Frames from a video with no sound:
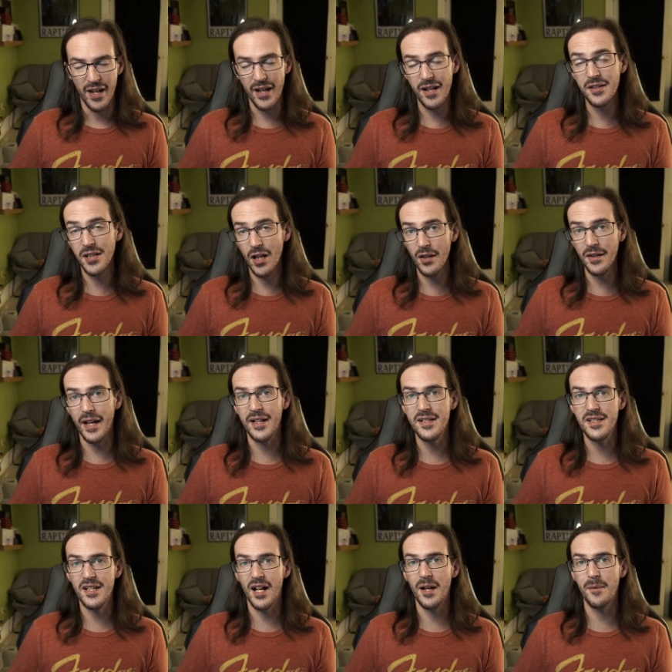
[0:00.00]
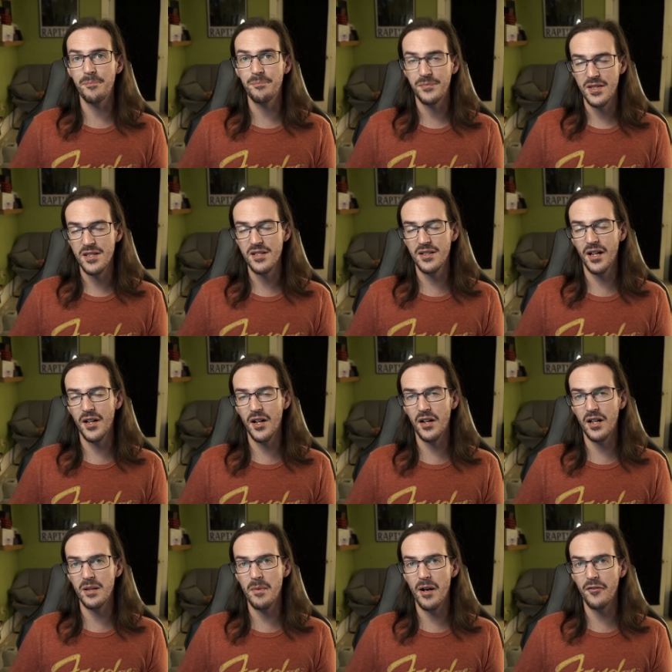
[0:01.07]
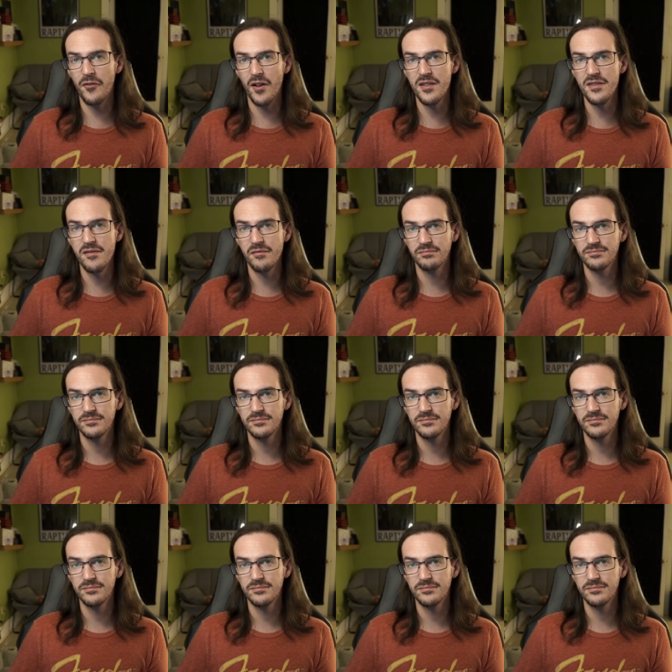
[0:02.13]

And until next time, stay nerdy, my friends.